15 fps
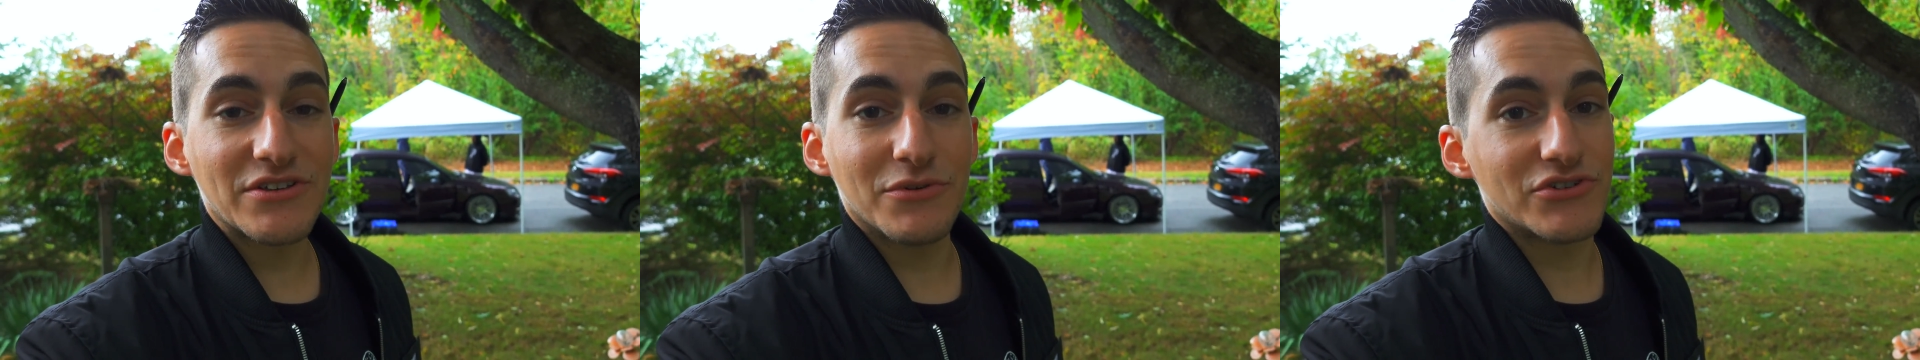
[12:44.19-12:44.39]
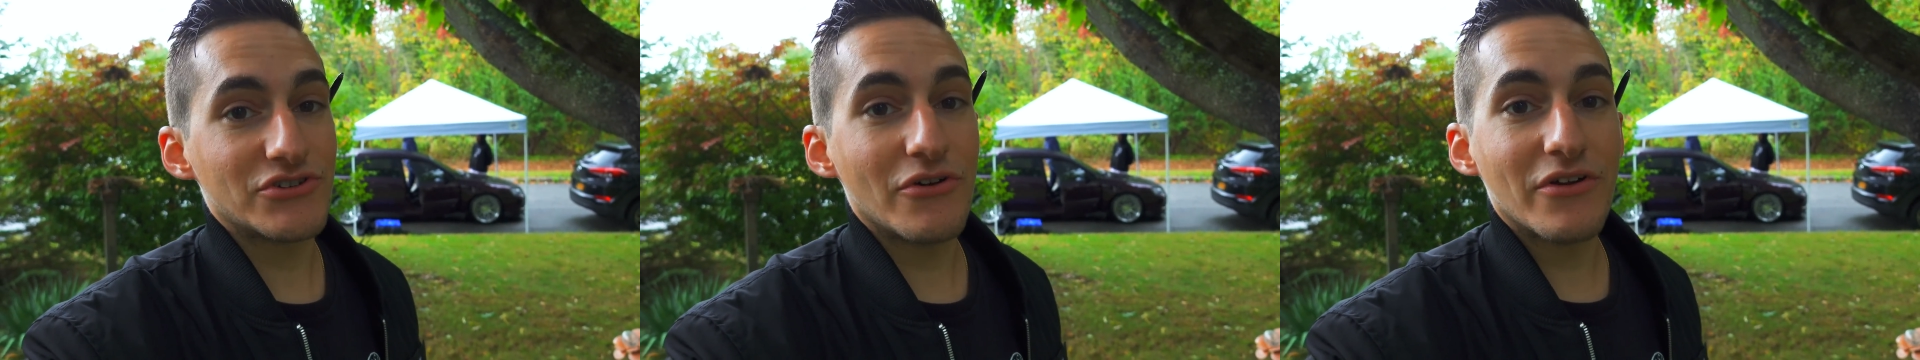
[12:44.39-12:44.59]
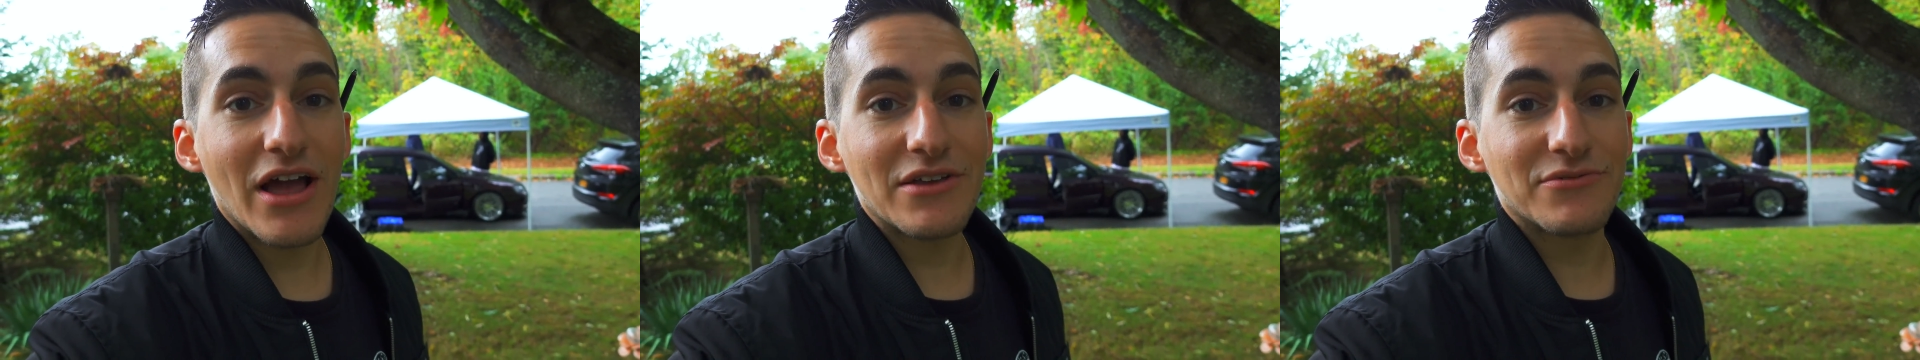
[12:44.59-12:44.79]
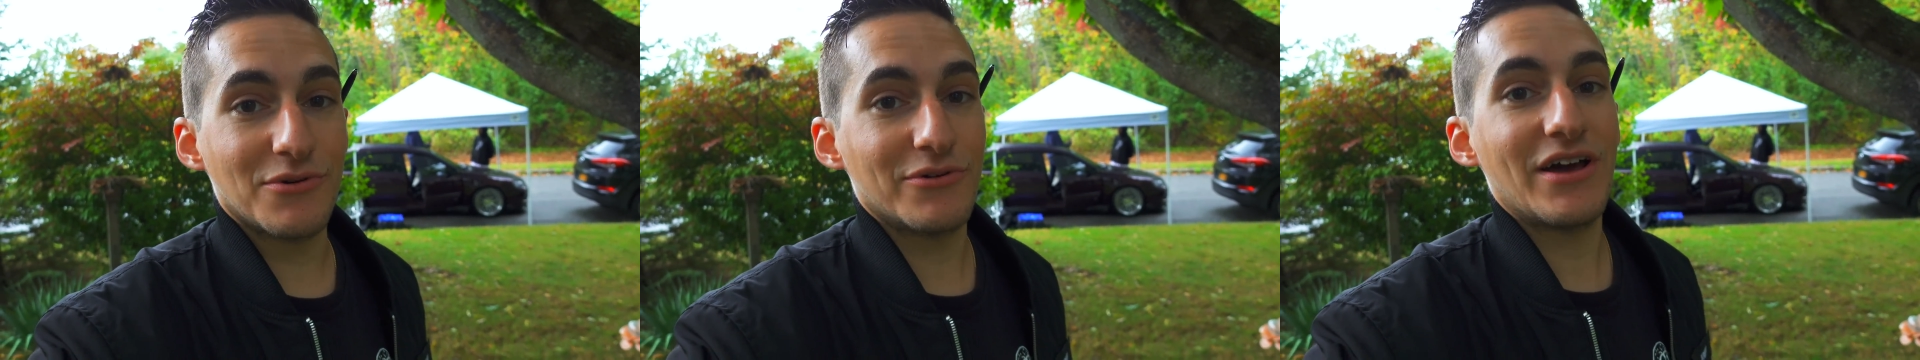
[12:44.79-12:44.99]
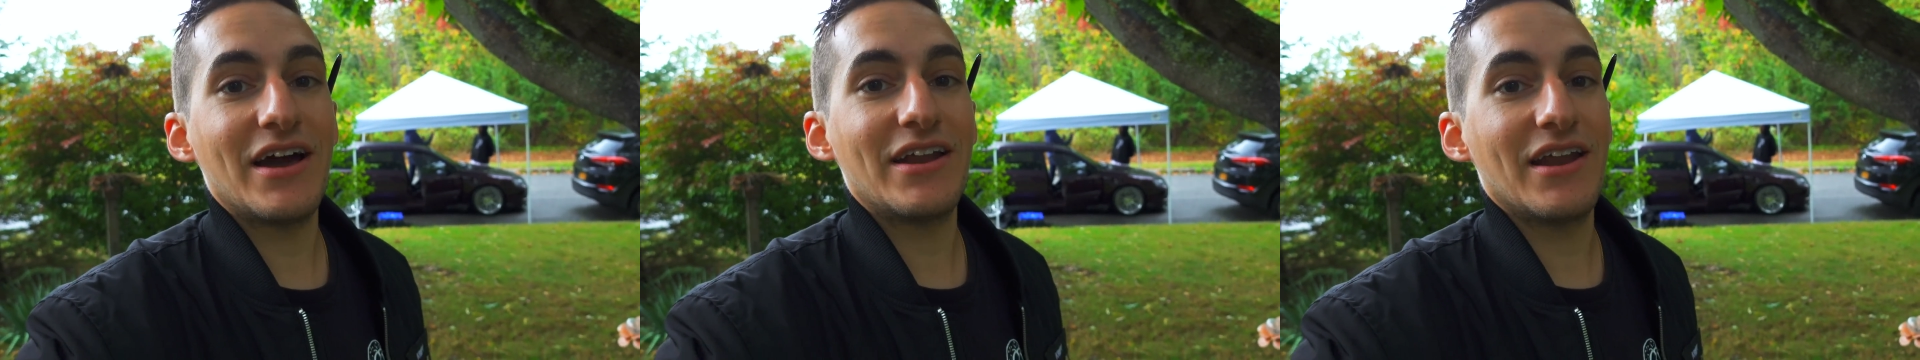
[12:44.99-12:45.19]
We'll show you guys. We
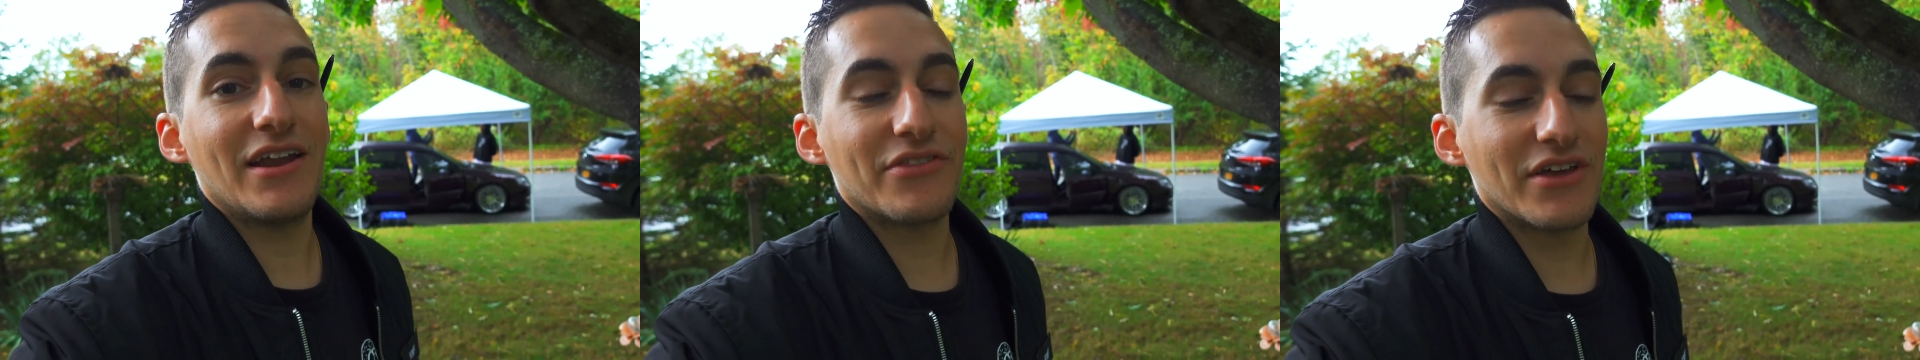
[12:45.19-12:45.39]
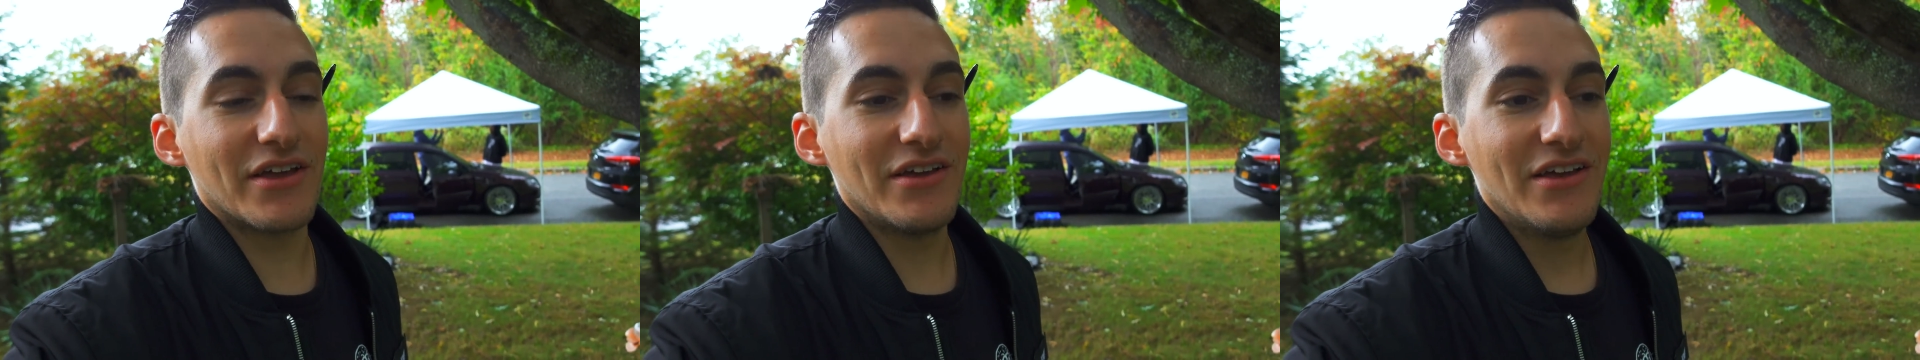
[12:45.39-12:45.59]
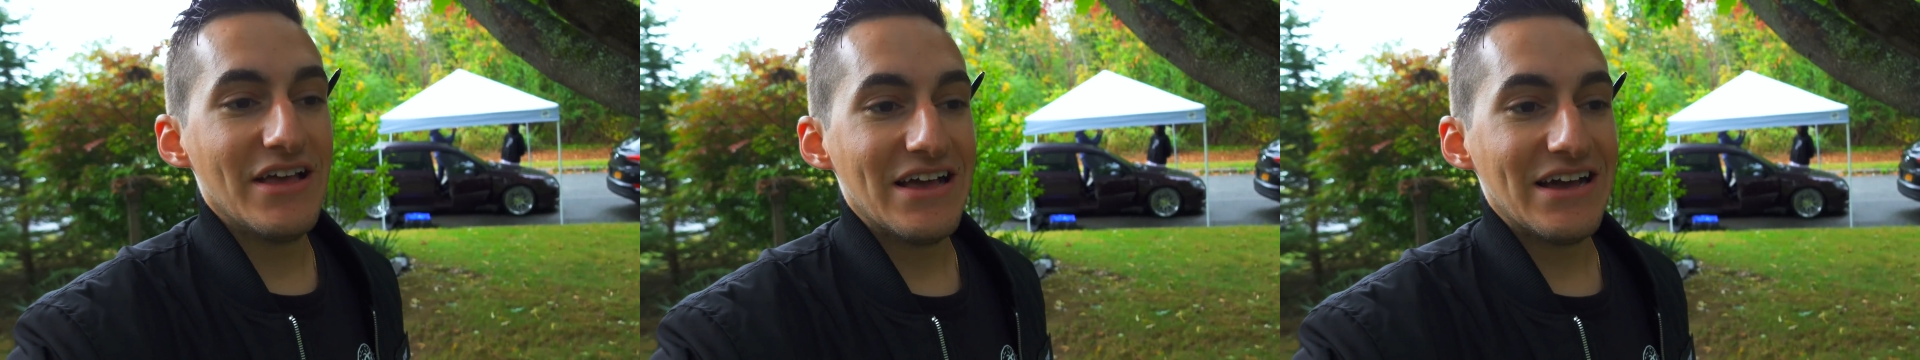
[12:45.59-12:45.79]
won't hide anything.